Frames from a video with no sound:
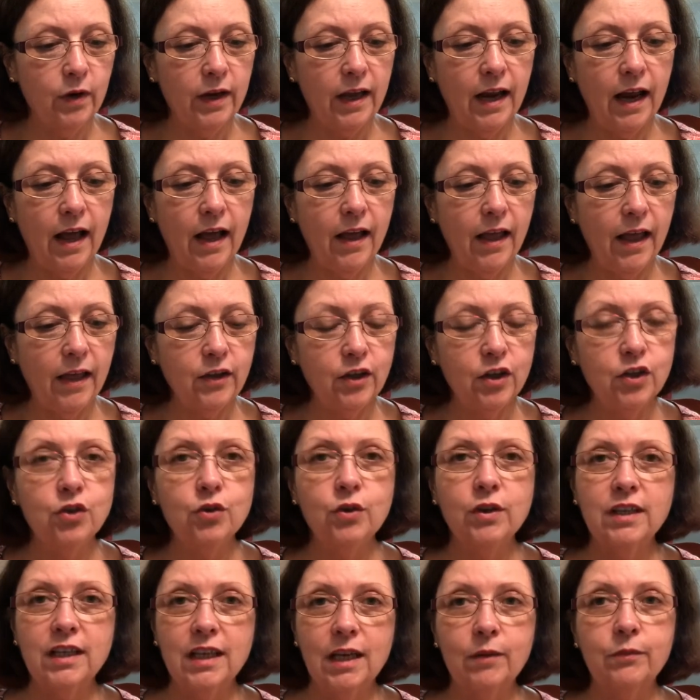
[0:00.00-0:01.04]
and you
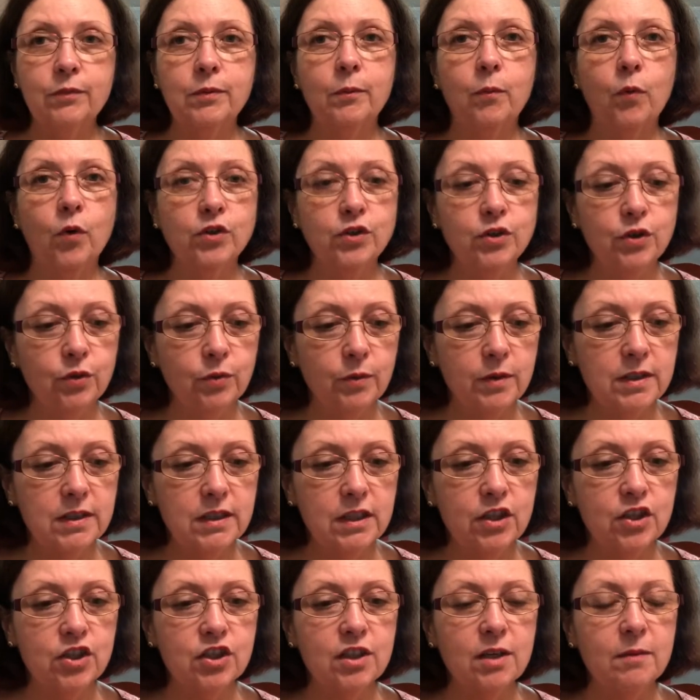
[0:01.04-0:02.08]
can get them from 123
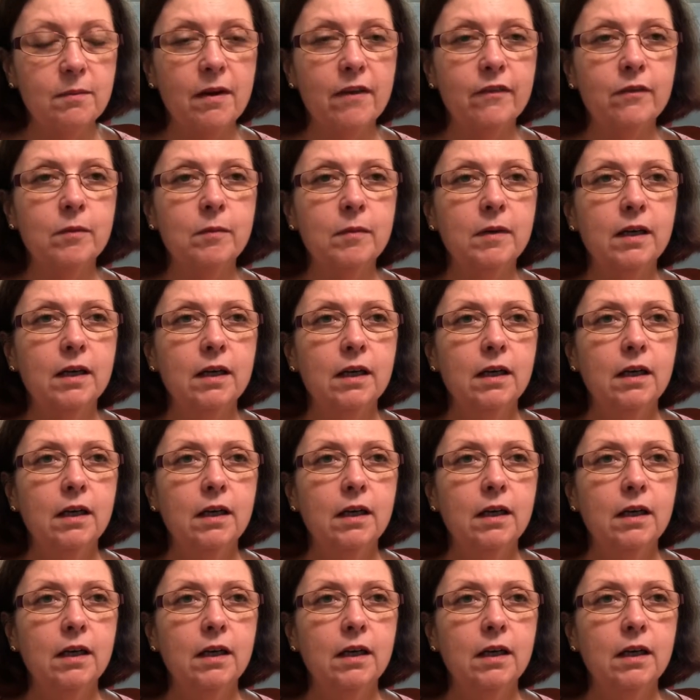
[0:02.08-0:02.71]
Stitch, some of them.